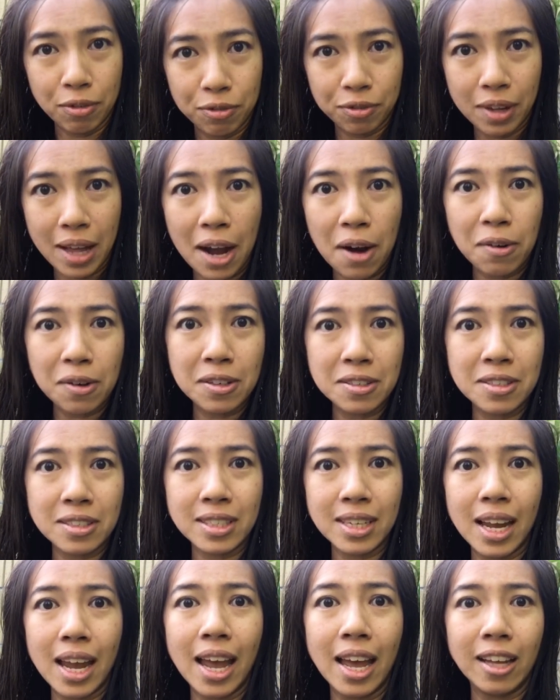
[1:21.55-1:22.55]

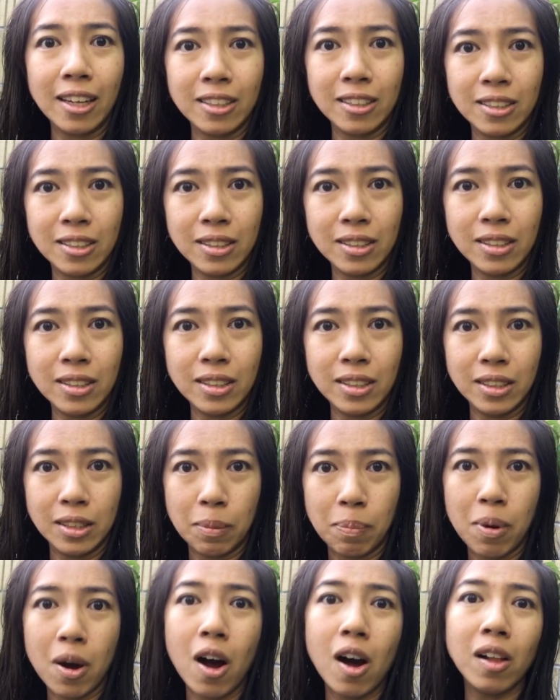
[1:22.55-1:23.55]
flowers, and
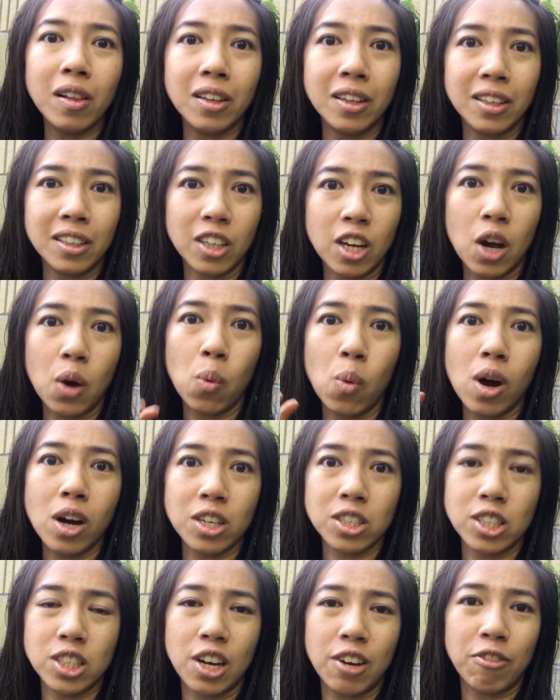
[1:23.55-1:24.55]
the pollen got
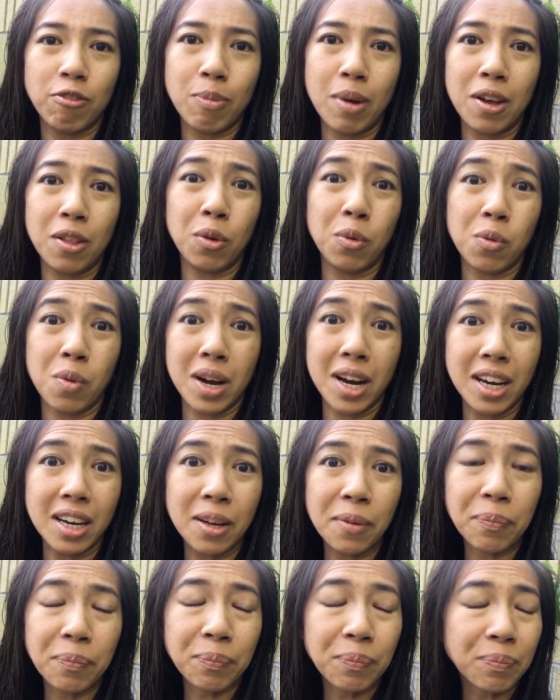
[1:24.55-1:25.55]
washed off by the rain.